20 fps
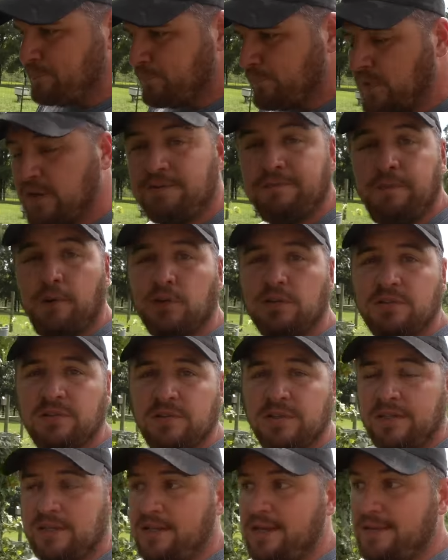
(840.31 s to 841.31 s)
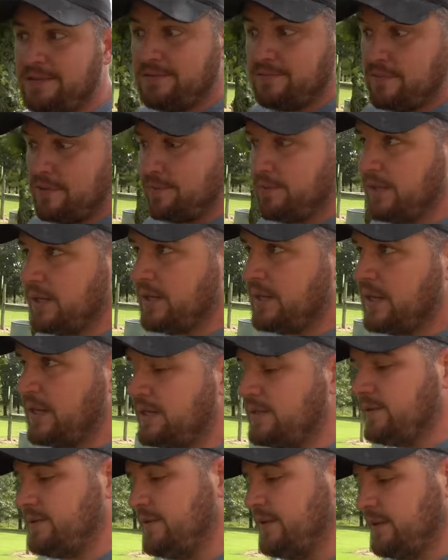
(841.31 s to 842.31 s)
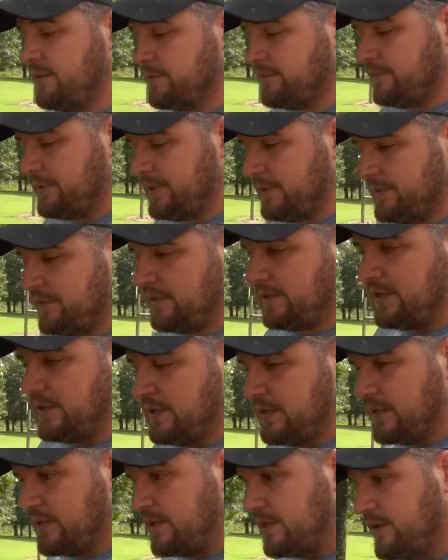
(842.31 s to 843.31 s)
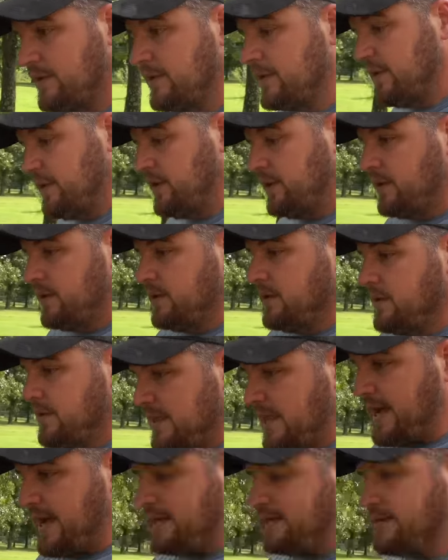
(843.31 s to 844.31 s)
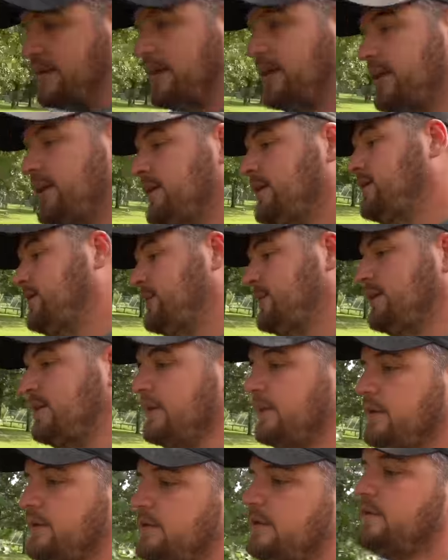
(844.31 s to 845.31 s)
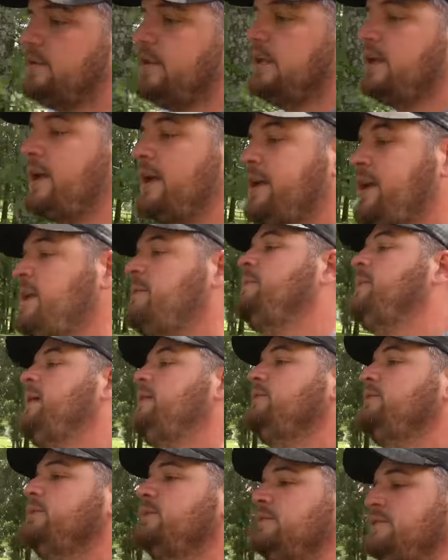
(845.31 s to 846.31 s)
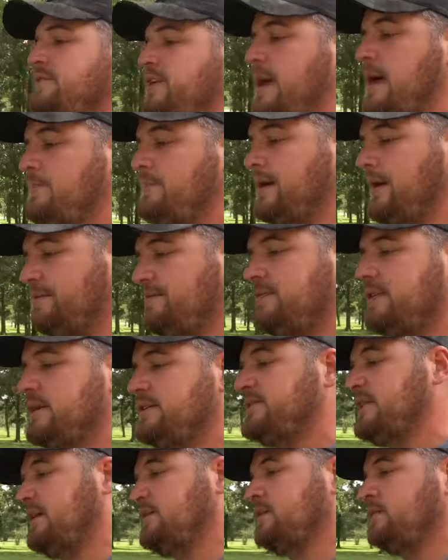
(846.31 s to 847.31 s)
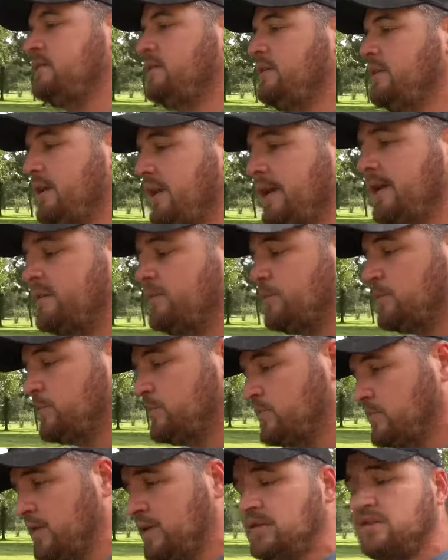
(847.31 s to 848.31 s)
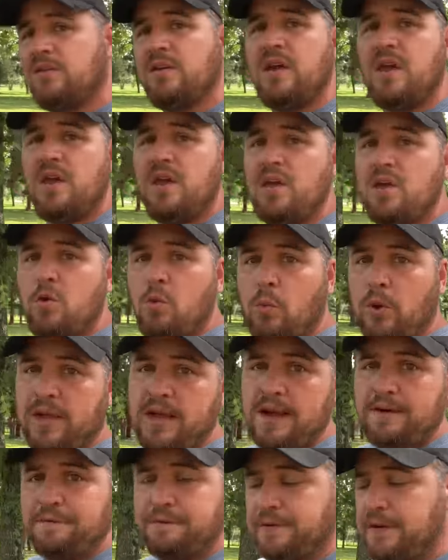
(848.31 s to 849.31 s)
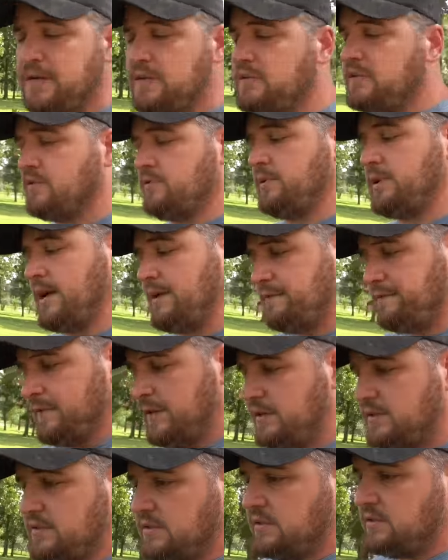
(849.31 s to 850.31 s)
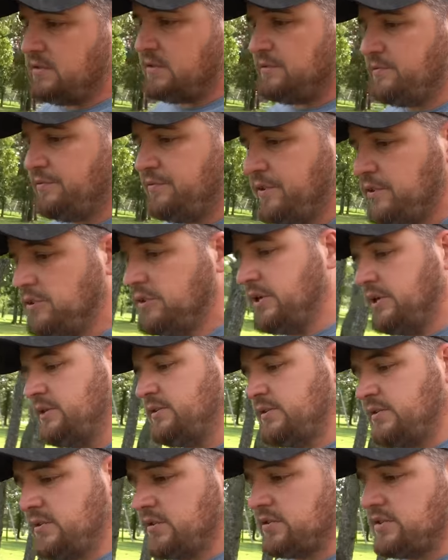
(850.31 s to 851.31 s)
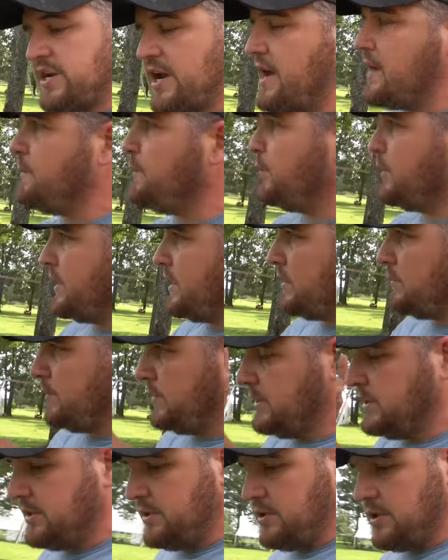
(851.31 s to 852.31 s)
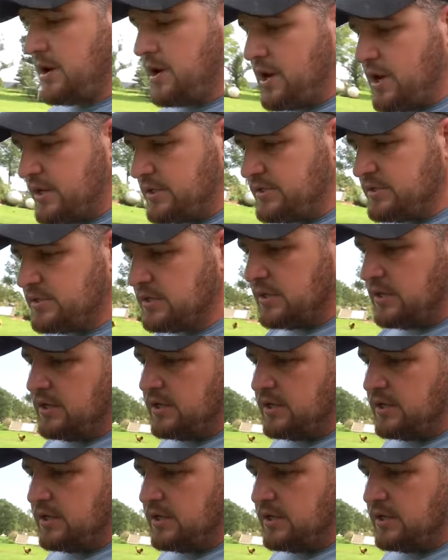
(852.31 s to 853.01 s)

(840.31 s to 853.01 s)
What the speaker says: But unfortunately, that's what we got dealing with that. And then I came out to the shop after I checked on all the animals because we got freezers. We got freezers and refrigerators in our shop. We got them in the garage.